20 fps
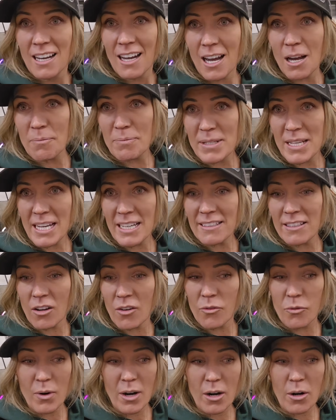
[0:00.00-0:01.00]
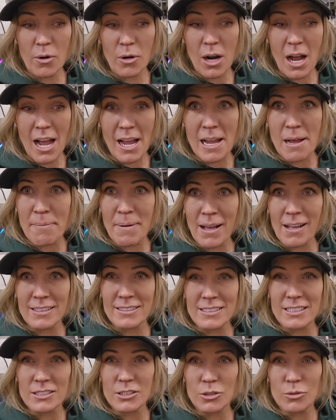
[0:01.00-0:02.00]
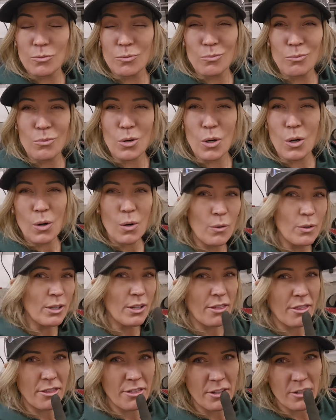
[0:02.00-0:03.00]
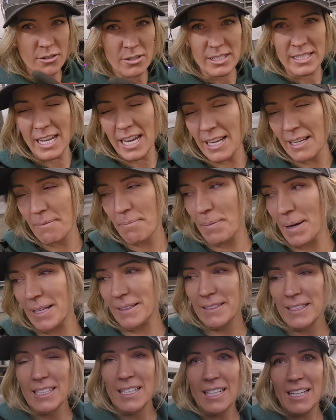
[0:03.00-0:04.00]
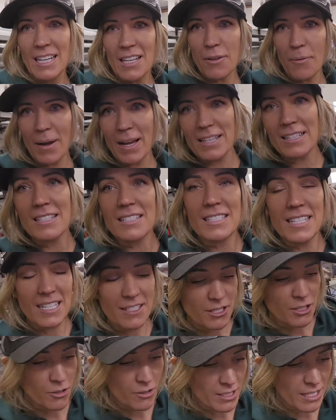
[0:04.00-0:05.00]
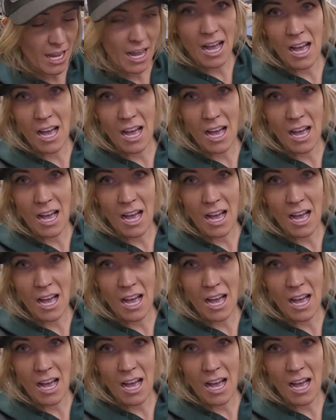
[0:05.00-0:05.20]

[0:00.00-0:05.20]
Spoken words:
update of where I am at tomorrow or Thursday. But either way, stay tuned.